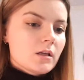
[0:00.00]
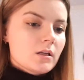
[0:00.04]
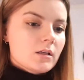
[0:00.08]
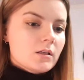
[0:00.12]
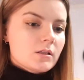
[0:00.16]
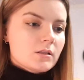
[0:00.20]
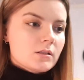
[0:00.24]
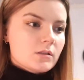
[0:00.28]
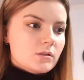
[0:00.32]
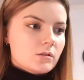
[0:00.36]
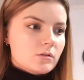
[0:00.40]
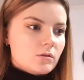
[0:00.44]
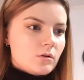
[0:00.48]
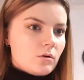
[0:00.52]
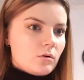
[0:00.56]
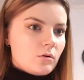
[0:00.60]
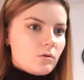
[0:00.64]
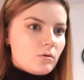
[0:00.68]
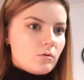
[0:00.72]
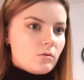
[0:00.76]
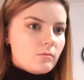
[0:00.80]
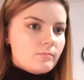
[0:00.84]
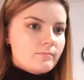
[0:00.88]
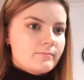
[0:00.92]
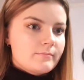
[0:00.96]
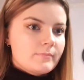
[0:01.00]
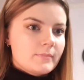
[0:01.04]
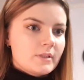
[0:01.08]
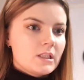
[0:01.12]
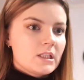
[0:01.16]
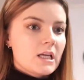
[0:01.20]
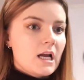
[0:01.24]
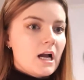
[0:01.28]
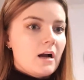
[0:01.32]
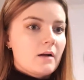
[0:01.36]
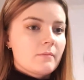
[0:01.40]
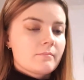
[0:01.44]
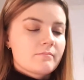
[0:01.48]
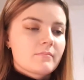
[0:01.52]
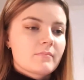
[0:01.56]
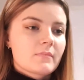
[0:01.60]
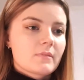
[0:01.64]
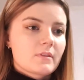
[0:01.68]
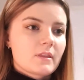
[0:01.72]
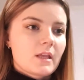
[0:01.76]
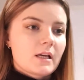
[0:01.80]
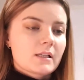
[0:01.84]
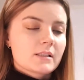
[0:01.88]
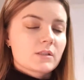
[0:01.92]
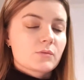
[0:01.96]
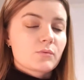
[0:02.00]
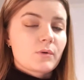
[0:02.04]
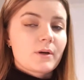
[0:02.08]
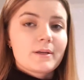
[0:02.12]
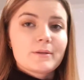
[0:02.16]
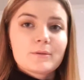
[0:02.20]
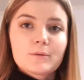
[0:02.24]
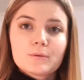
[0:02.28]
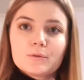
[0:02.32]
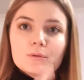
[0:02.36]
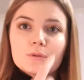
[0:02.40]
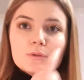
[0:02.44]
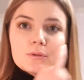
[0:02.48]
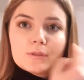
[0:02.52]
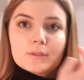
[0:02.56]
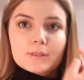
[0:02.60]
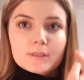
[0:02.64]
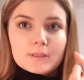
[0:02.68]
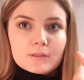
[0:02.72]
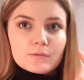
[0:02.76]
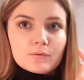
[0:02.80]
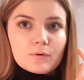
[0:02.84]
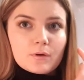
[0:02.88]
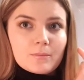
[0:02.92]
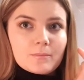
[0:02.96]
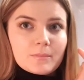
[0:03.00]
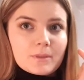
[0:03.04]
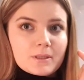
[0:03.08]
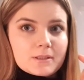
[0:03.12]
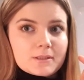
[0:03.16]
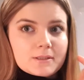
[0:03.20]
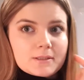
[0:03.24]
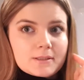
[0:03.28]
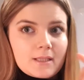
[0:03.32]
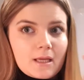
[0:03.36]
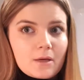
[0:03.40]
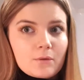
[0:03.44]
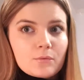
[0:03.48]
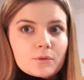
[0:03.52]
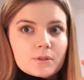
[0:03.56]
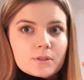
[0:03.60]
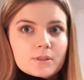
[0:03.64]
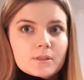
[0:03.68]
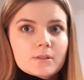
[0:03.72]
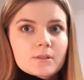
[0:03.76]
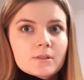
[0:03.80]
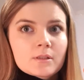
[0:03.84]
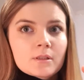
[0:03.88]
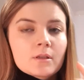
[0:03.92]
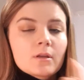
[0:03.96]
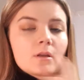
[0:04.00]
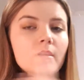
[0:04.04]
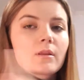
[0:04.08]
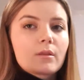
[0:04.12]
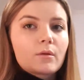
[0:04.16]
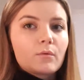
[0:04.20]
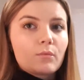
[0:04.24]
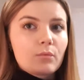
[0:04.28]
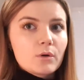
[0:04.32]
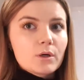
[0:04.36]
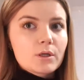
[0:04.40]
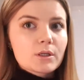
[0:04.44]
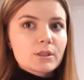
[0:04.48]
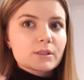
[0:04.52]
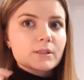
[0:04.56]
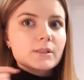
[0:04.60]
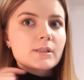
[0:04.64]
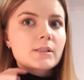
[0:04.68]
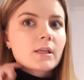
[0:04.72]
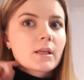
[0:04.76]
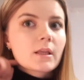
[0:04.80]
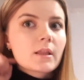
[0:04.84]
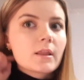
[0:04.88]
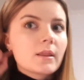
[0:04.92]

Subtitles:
So yeah, that's why I don't use this one, because that was the worst.